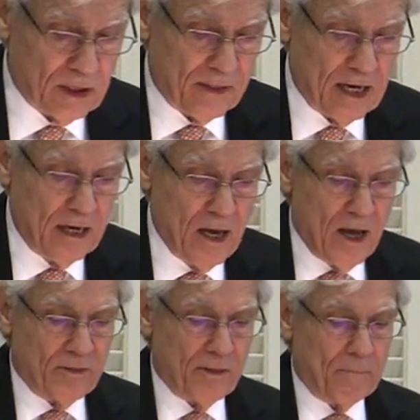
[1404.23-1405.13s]
and then
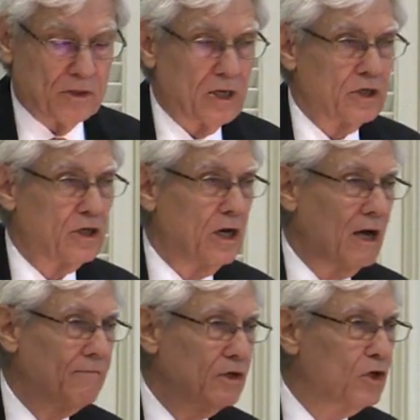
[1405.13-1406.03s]
the position
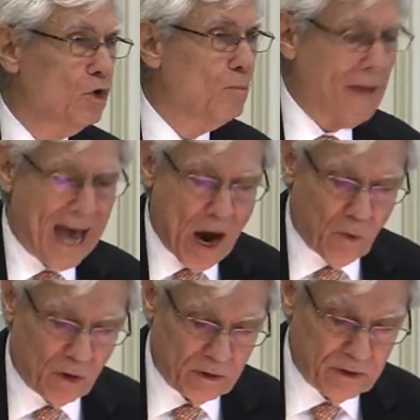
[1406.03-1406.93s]
of the two
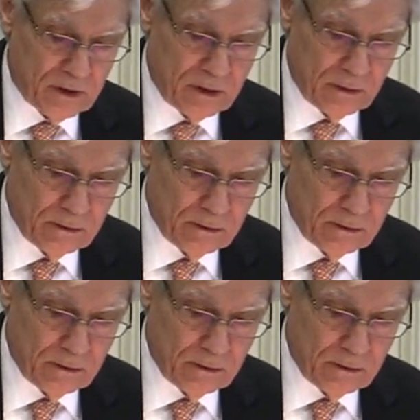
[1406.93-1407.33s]
powers.